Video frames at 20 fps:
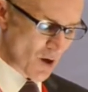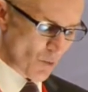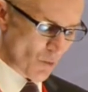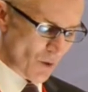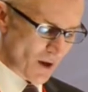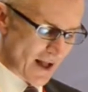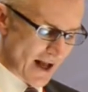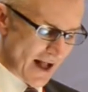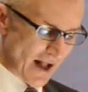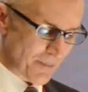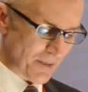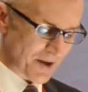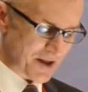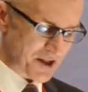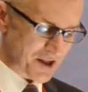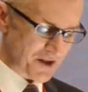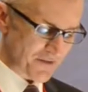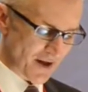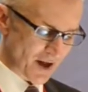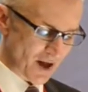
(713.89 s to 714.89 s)
will help
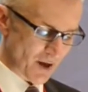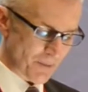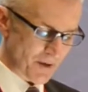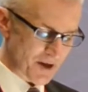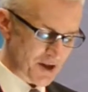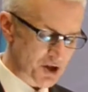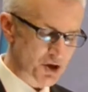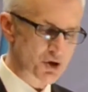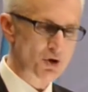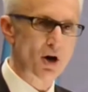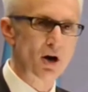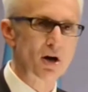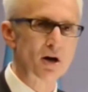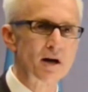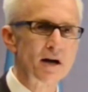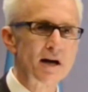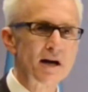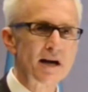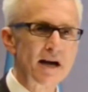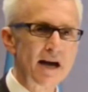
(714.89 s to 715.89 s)
us develop a
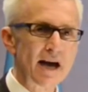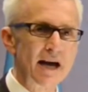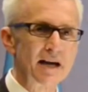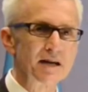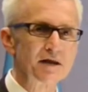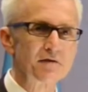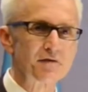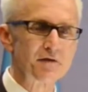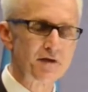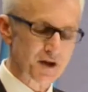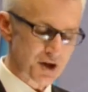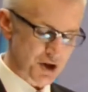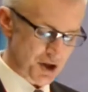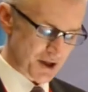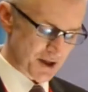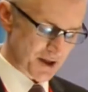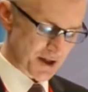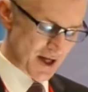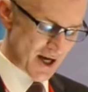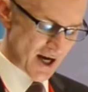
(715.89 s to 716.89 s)
strong and
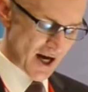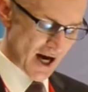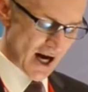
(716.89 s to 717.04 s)
efficient